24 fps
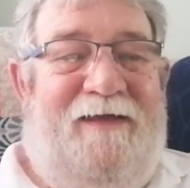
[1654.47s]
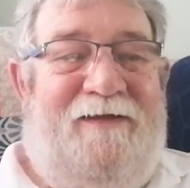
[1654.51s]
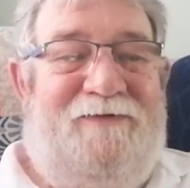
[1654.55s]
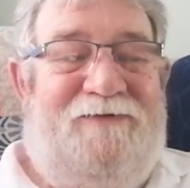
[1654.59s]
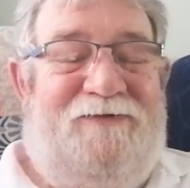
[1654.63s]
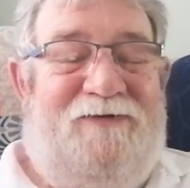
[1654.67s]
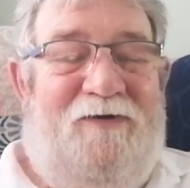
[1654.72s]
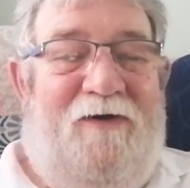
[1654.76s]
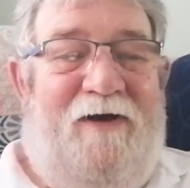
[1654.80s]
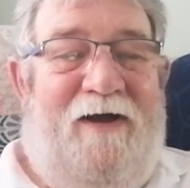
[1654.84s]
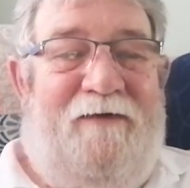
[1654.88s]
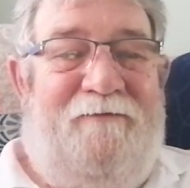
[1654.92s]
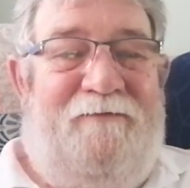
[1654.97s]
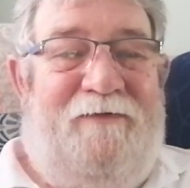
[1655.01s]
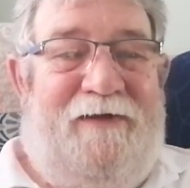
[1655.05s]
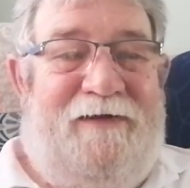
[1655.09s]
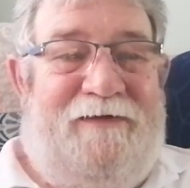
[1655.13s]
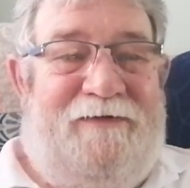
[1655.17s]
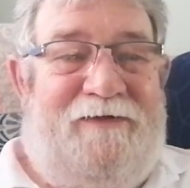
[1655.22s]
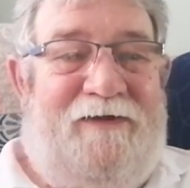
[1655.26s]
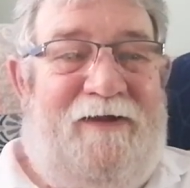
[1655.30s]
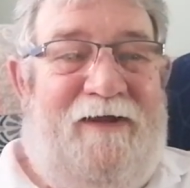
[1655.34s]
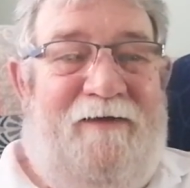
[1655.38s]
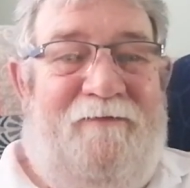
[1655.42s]
So I've
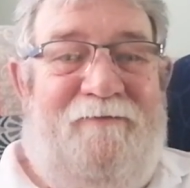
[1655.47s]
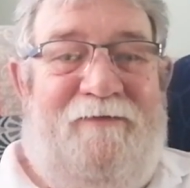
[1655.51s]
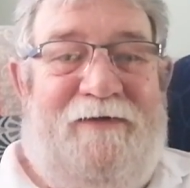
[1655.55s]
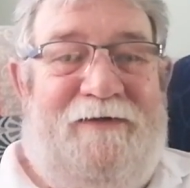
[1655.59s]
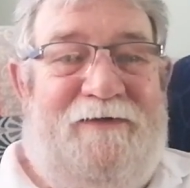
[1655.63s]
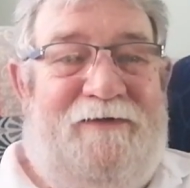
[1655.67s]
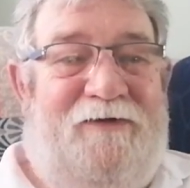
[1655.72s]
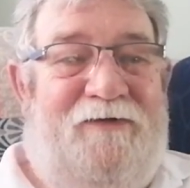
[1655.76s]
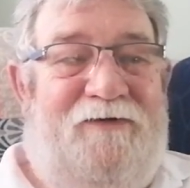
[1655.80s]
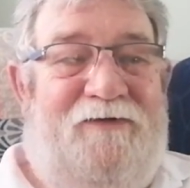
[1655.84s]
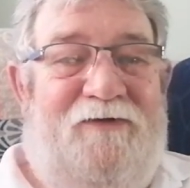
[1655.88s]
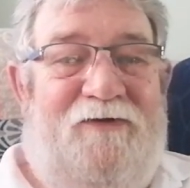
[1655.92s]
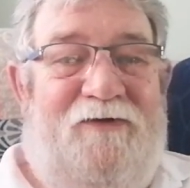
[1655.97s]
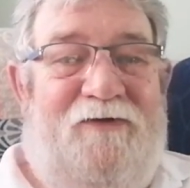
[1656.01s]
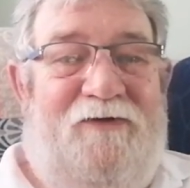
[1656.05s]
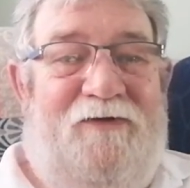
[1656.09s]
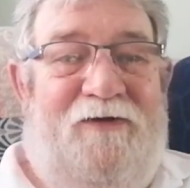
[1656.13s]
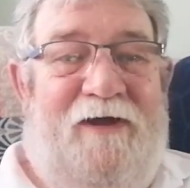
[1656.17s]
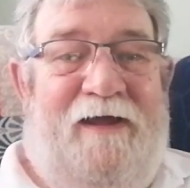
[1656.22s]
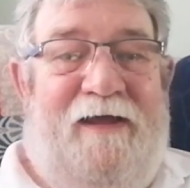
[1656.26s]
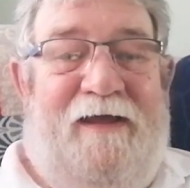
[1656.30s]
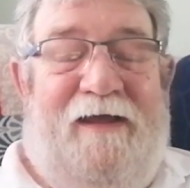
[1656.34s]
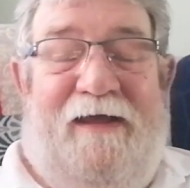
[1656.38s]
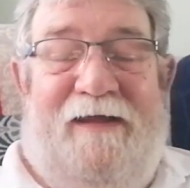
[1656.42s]
it to do.